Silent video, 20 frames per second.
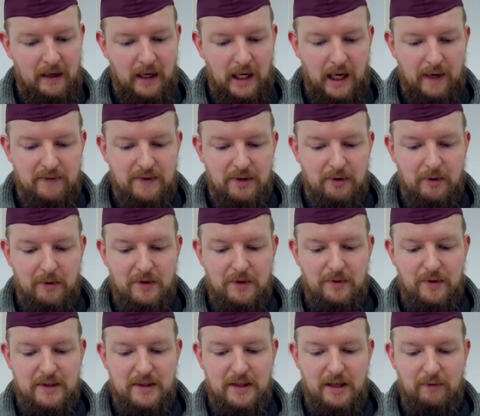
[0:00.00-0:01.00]
I have zero
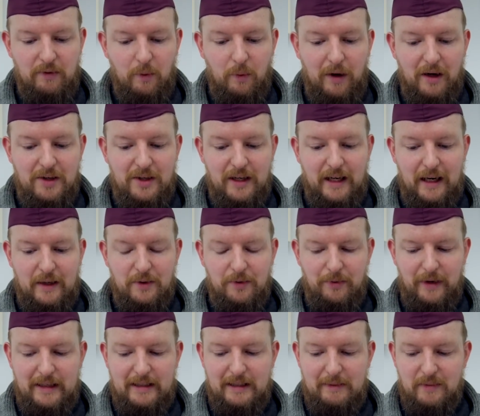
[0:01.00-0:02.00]
interest in ever watching actual
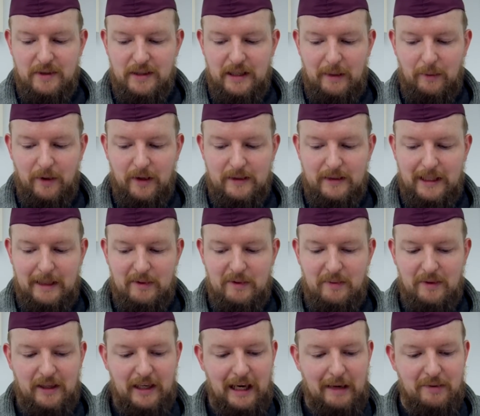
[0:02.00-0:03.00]
wrestling, but Sidewalk Slam has
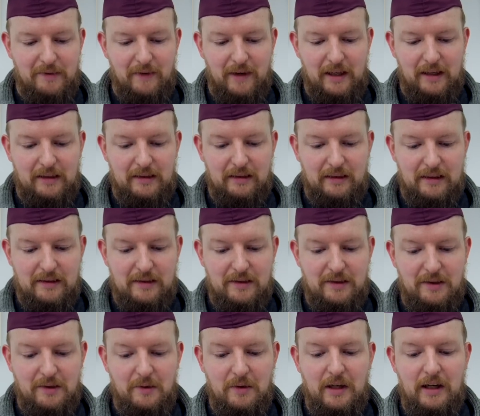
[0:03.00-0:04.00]
been captivating to listen
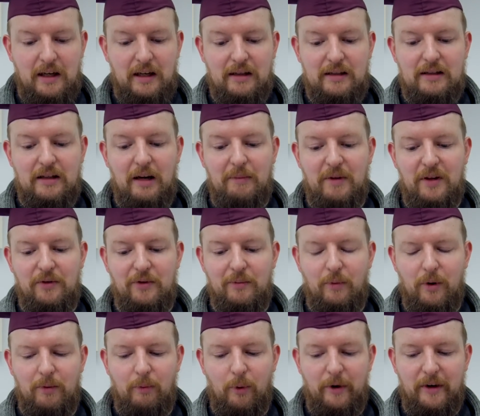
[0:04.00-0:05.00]
to. It's got me through
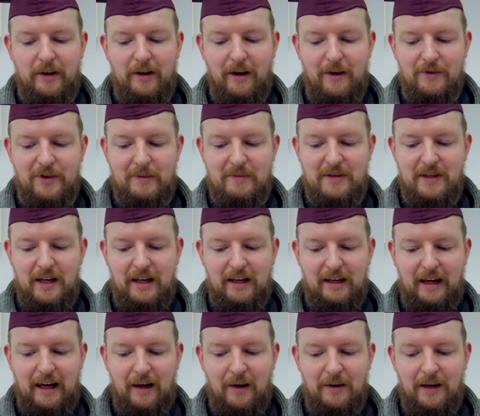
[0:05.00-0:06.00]
more boring car trips than I can
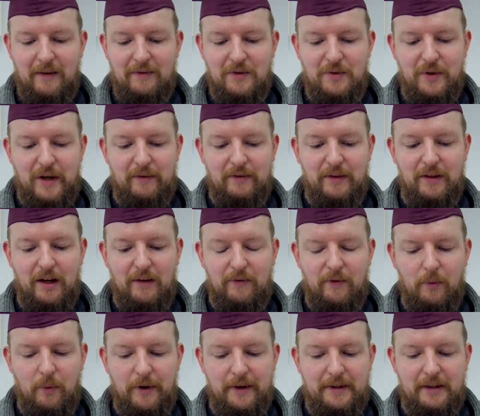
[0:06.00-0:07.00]
count. I have to travel a lot for
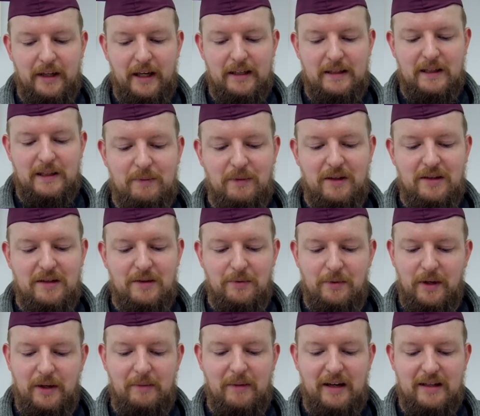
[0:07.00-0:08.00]
work in the last months, and it
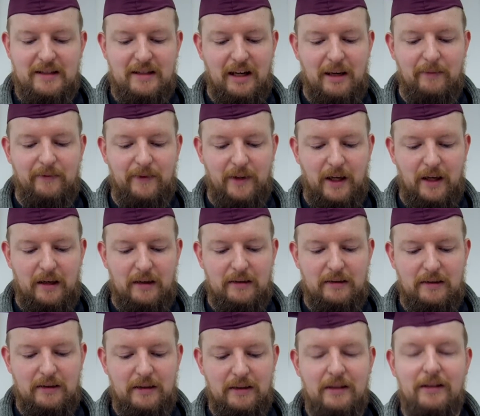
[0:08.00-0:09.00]
really makes time fly.
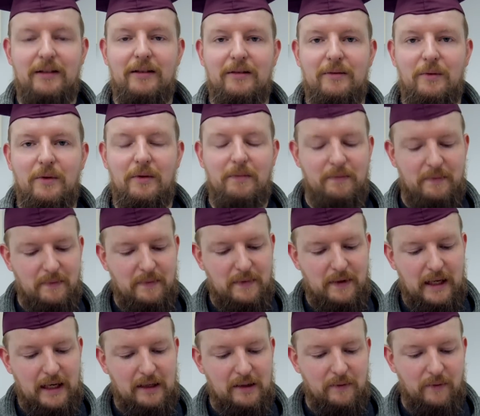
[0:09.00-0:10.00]
Well,
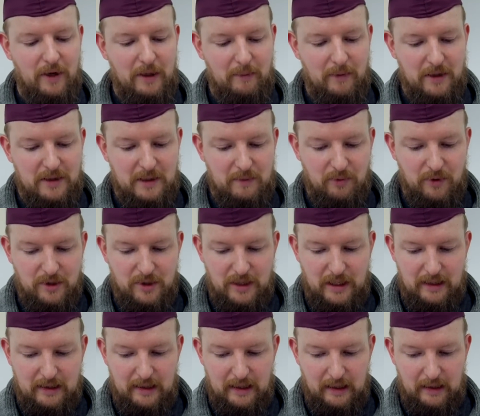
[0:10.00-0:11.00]
thank you very much. I
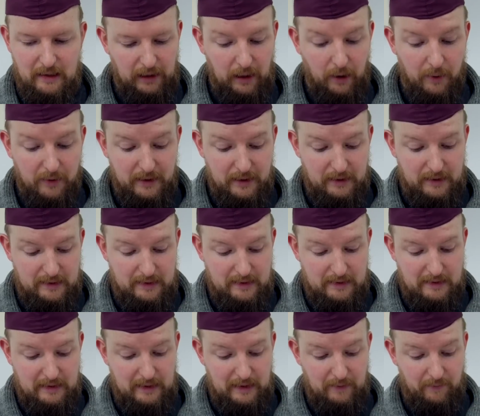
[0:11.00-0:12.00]
appreciate that. Oh, and then this
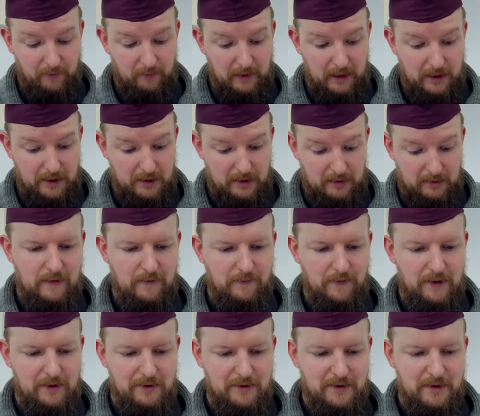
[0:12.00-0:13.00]
is the information. It
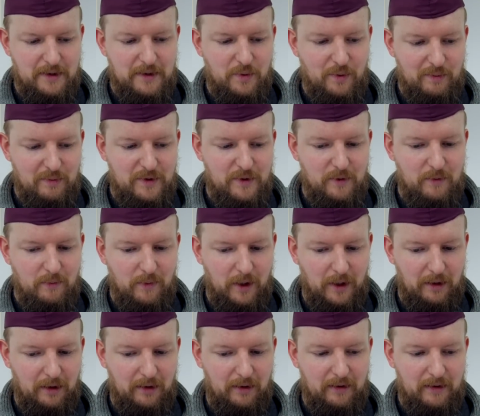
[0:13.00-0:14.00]
features a swimsuit
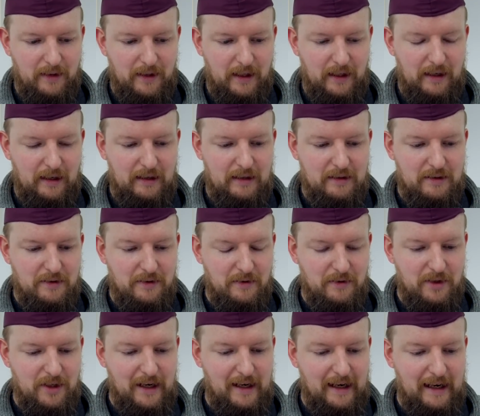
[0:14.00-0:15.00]
model that is
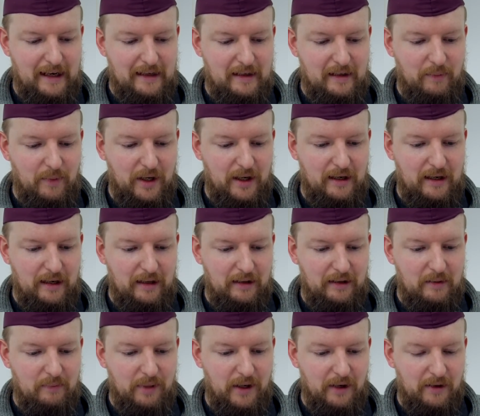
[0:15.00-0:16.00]
turned gigantic by an
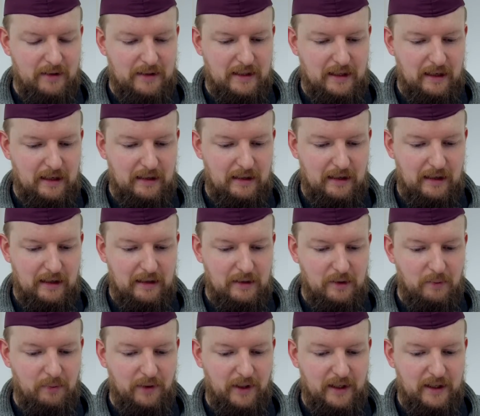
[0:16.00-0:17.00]
alien parasite, and
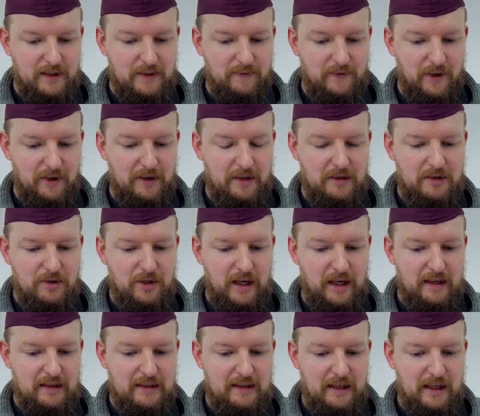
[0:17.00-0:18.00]
you play as various
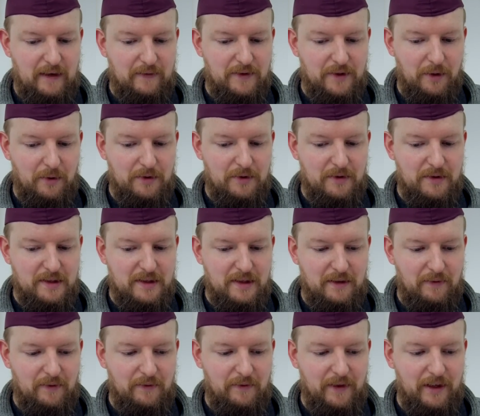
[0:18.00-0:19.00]
JSDF soldiers in
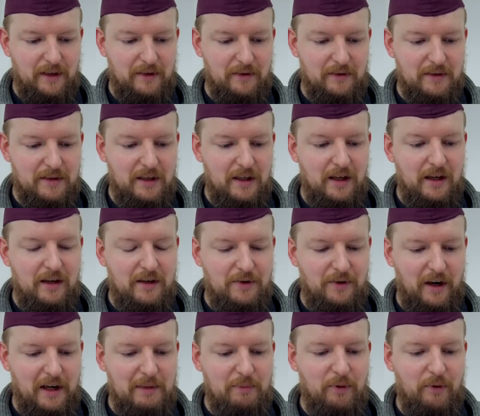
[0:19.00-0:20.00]
different vehicles
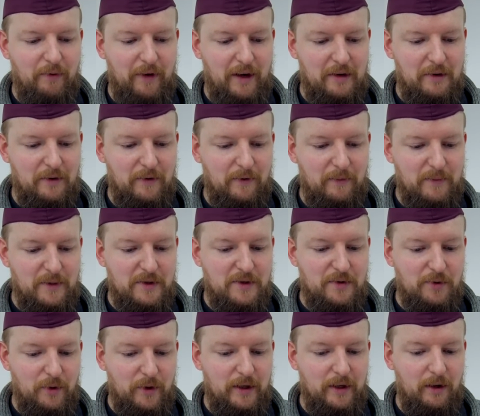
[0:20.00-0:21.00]
trying to prevent her from
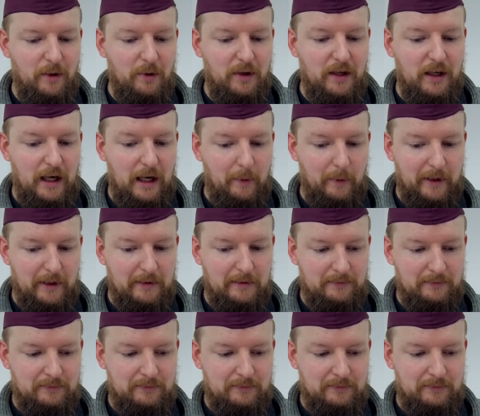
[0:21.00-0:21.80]
destroying Okinawa.